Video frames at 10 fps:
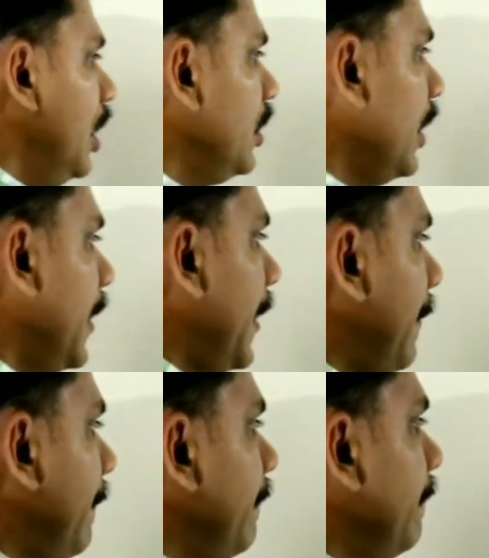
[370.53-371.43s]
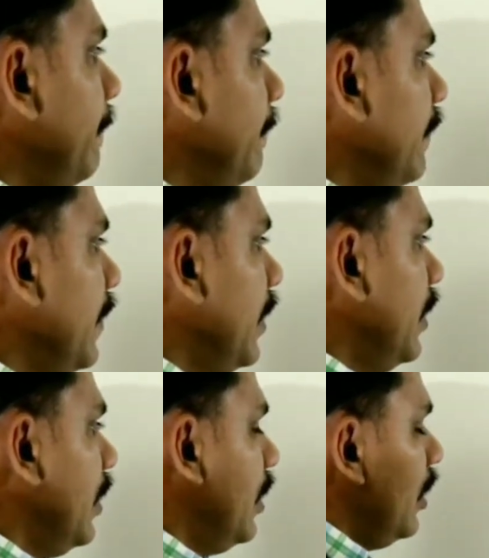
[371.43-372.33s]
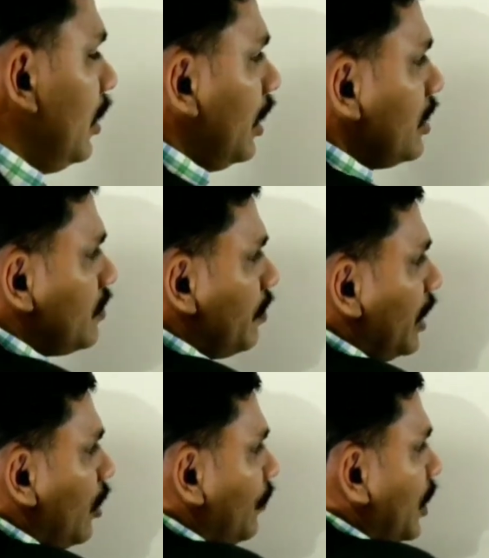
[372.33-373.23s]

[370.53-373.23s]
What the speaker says: Then in many of